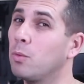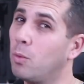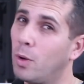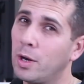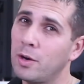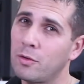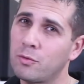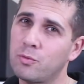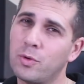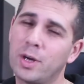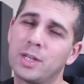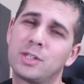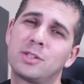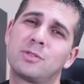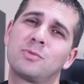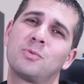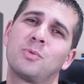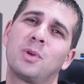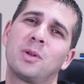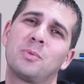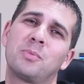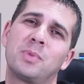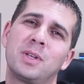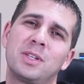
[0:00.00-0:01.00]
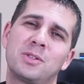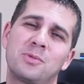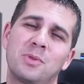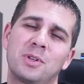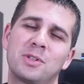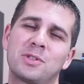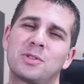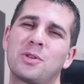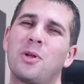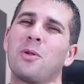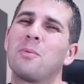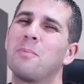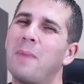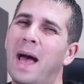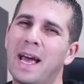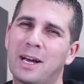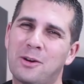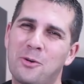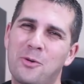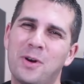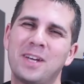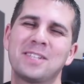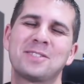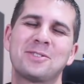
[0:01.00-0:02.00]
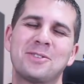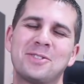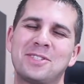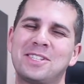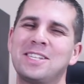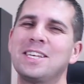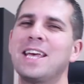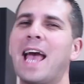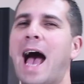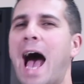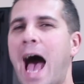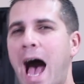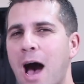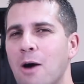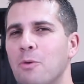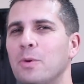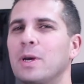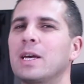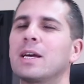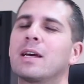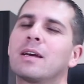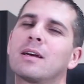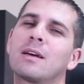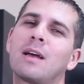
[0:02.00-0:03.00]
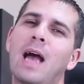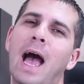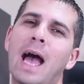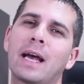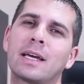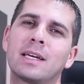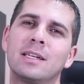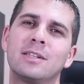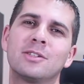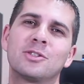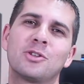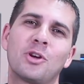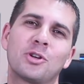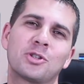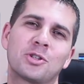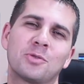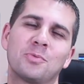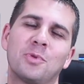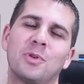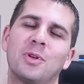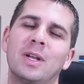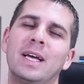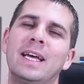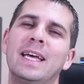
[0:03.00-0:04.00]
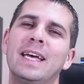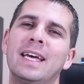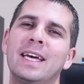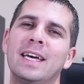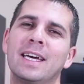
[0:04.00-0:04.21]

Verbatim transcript: one of which will be to install macOS to see how Hackintoshable